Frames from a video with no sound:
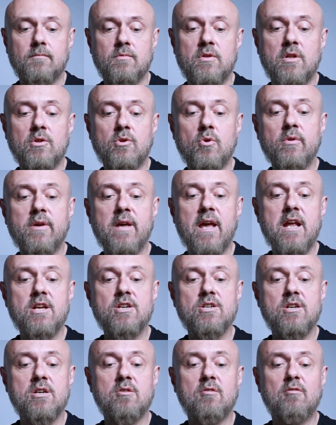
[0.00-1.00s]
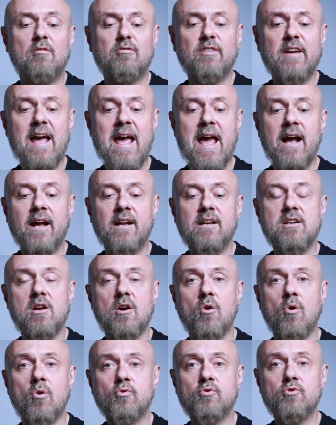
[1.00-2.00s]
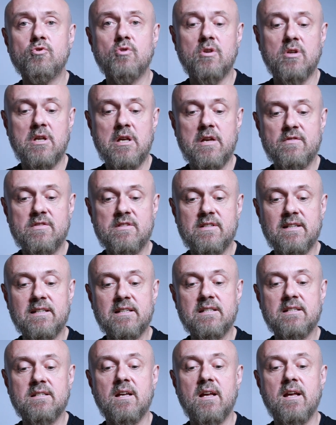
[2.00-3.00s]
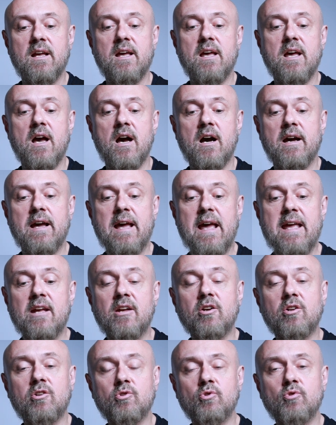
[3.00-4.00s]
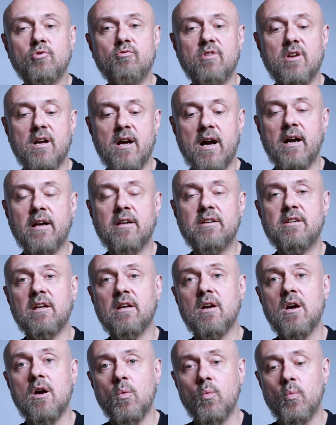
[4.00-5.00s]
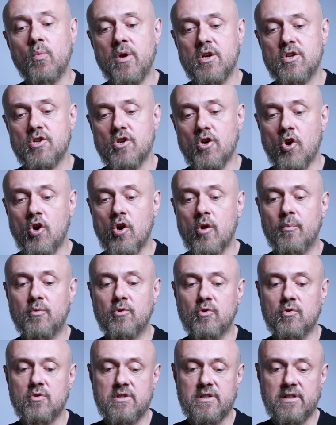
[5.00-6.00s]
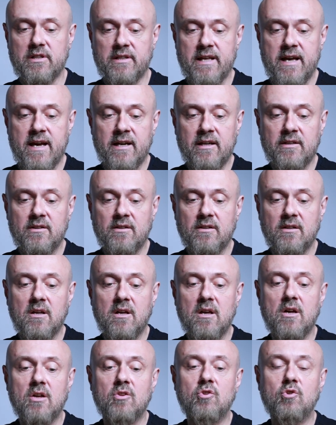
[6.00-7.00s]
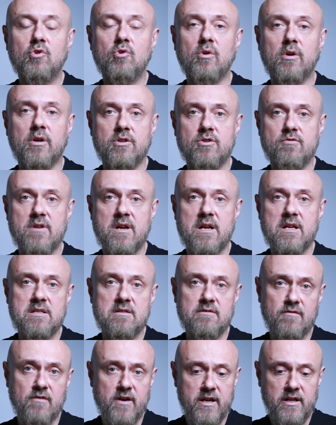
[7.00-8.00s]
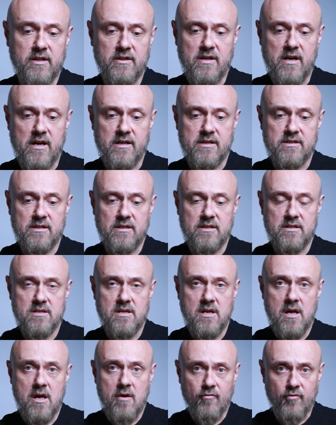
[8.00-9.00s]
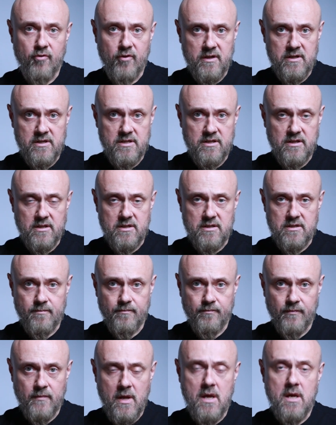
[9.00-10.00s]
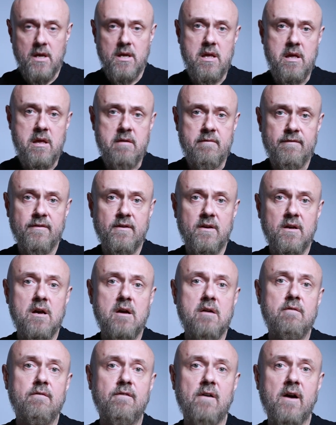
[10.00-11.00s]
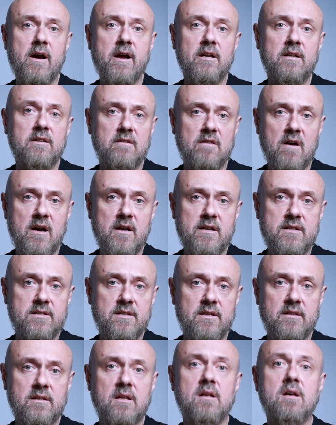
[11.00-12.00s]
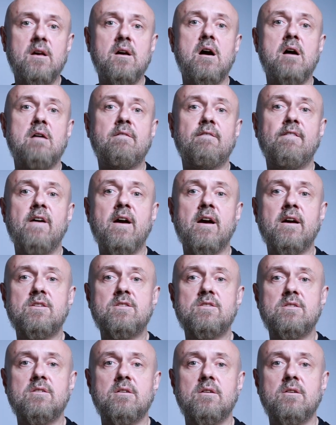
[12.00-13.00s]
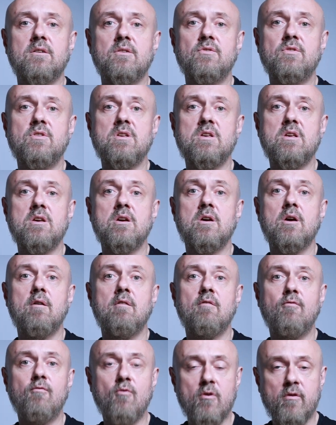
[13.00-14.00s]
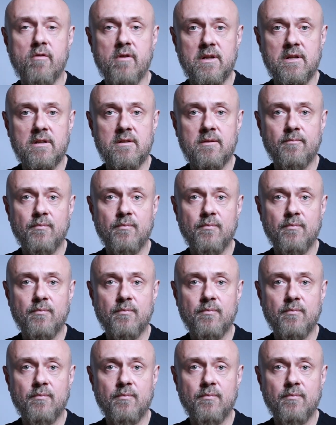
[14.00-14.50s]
The location of acne also gives us a clue regarding which herb to select to address fire toxins. For instance, if fire toxin affects the forehead,